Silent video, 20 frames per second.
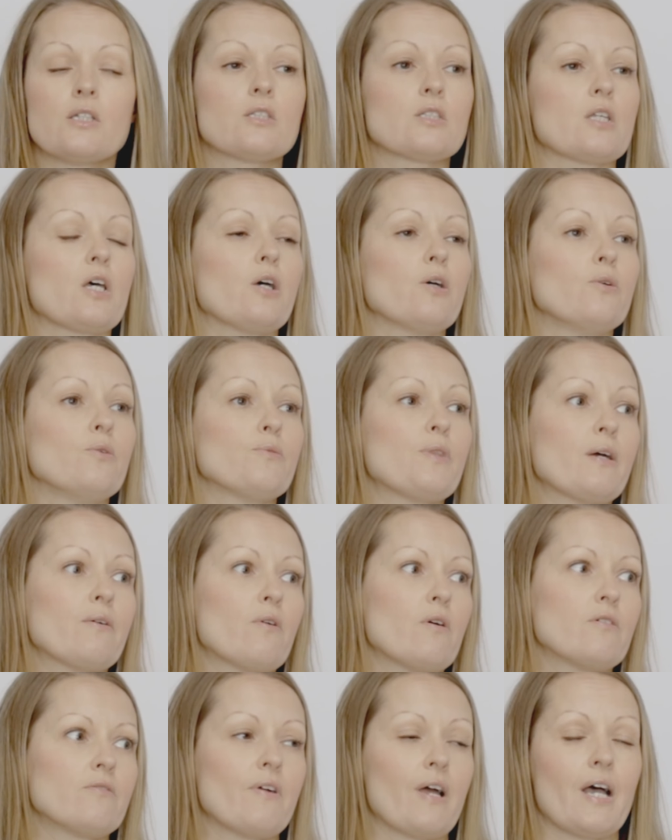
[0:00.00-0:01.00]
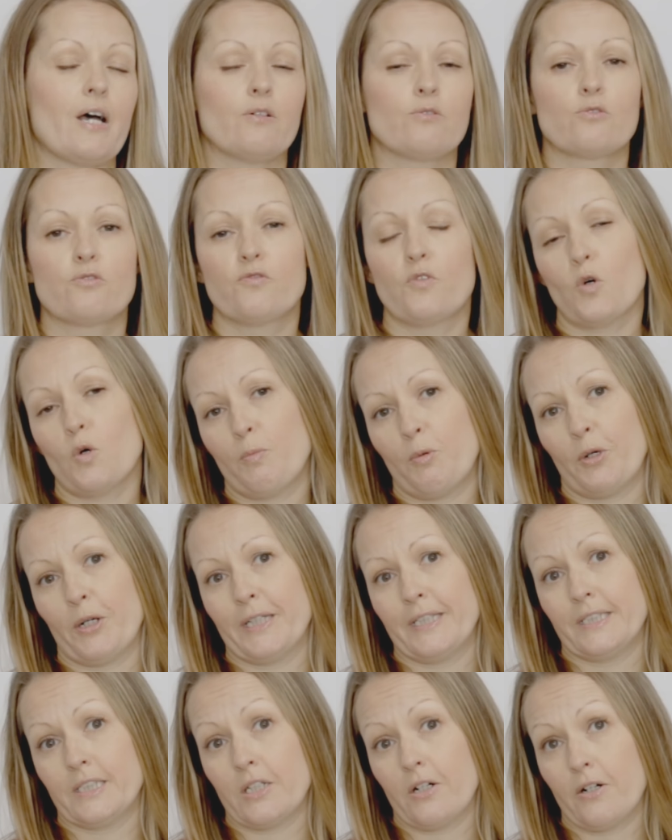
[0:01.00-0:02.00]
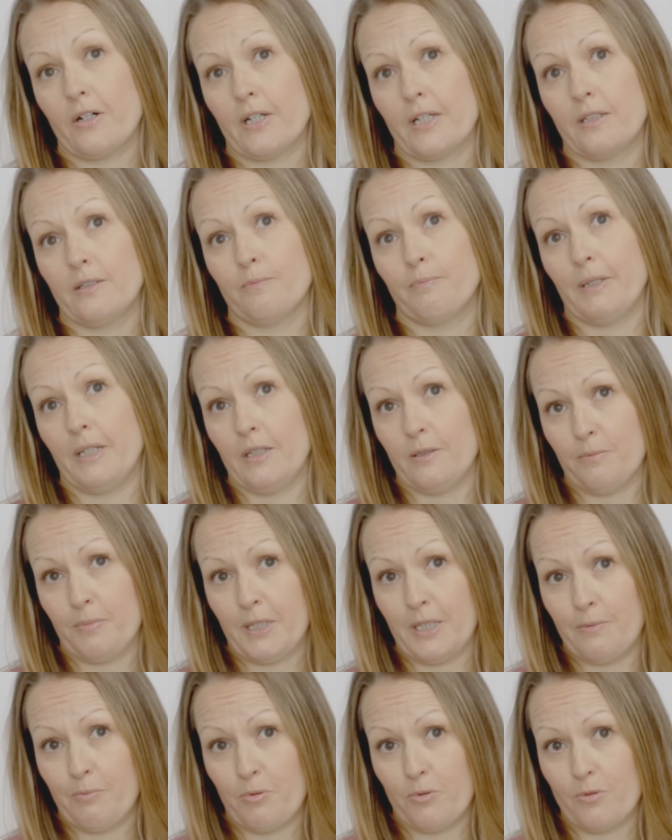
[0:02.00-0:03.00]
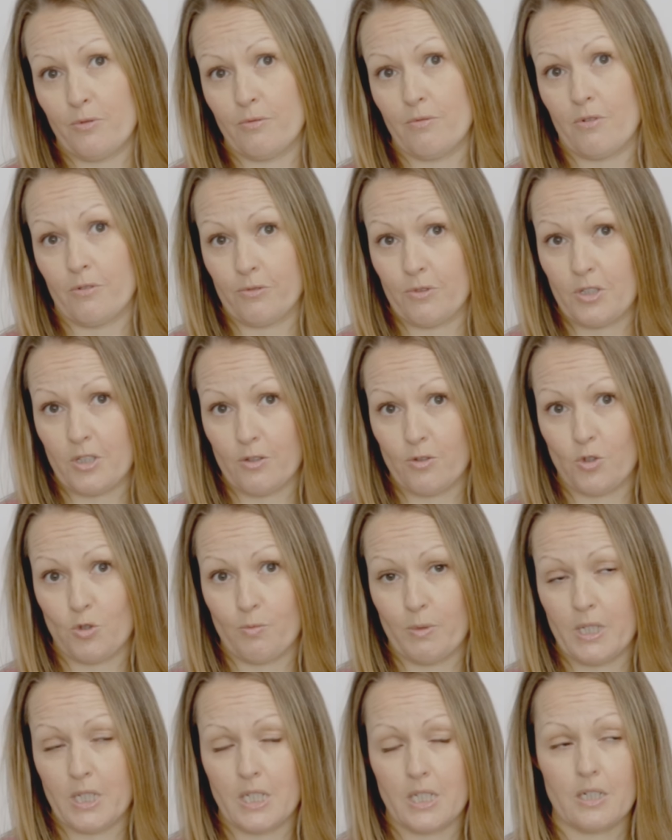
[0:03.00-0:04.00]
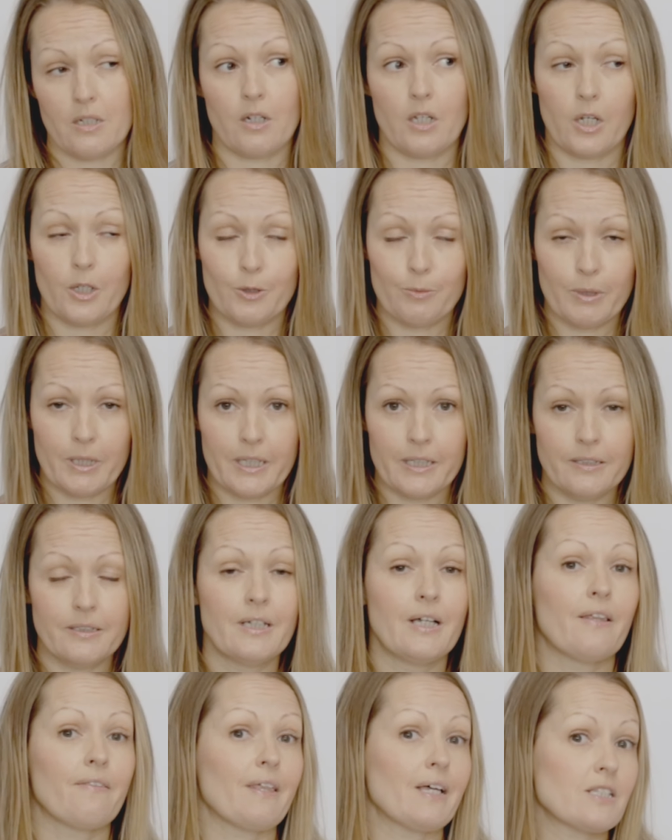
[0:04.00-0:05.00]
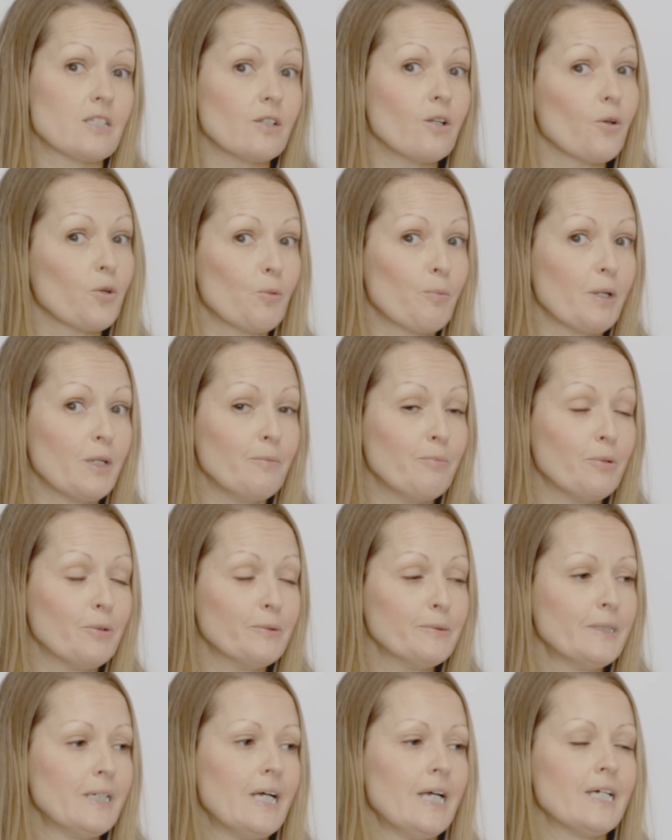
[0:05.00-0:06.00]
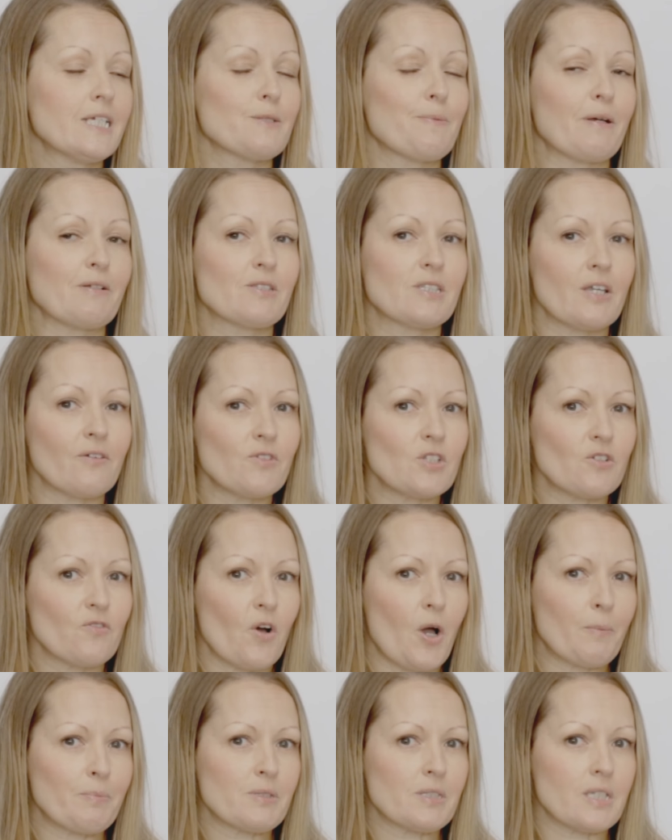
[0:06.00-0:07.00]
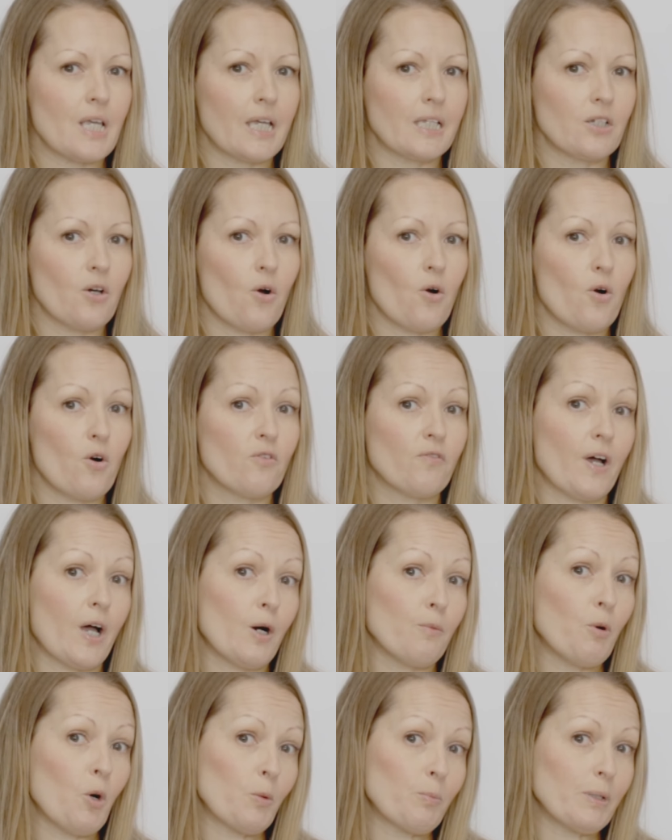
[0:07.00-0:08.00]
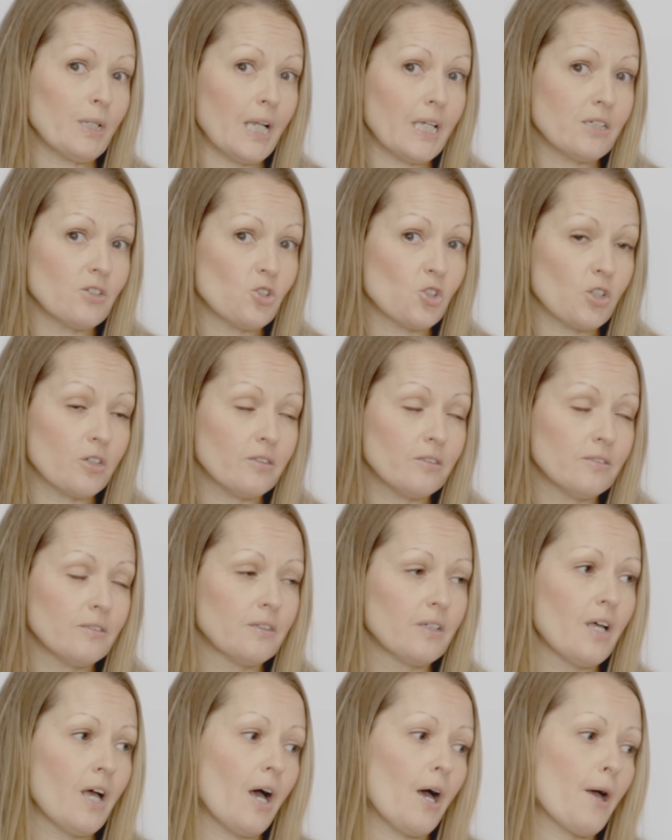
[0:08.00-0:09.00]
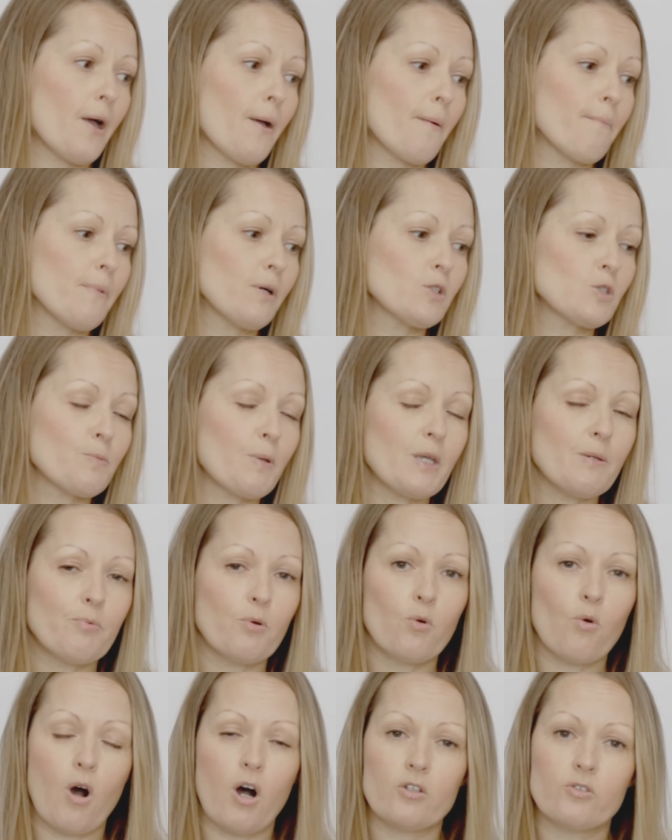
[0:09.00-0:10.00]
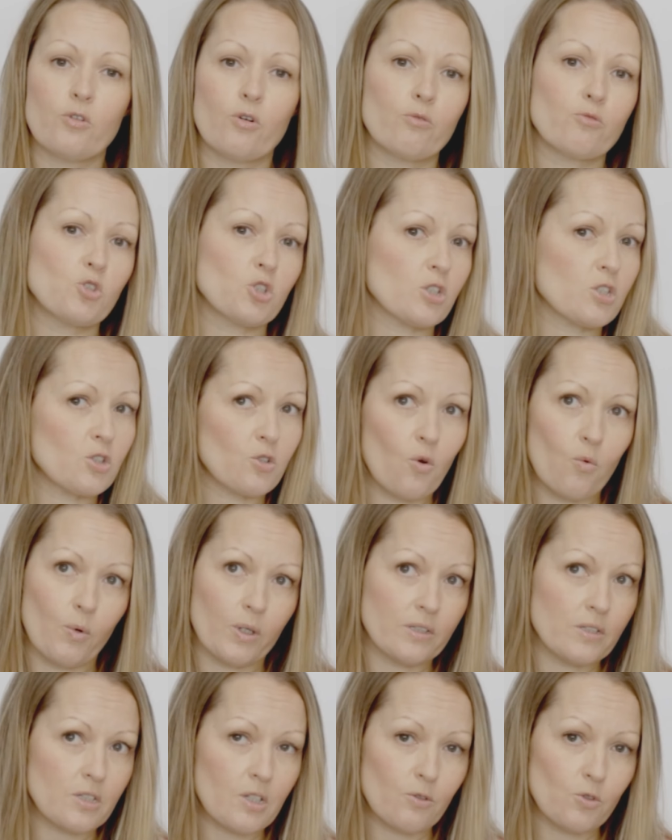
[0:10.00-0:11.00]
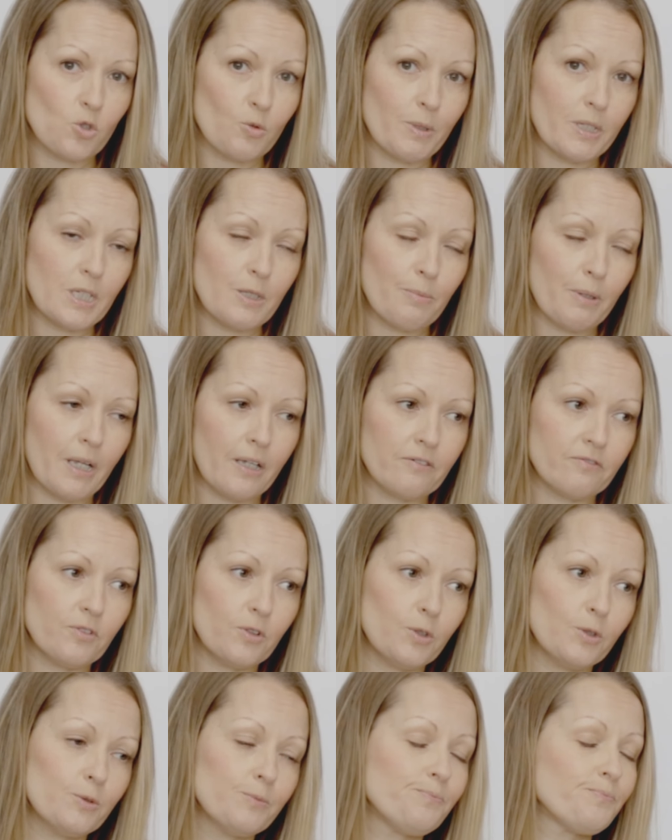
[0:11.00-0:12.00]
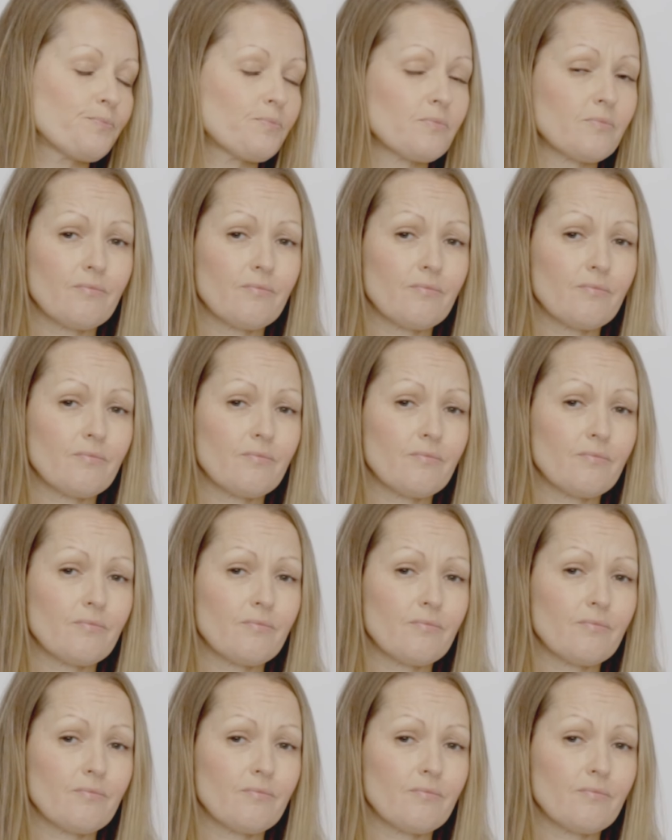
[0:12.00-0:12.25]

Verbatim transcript: So there are around 4.9 billion people on social media globally. That's a lot of people. It's about 75% of our population. Most people are not just on one social media platform.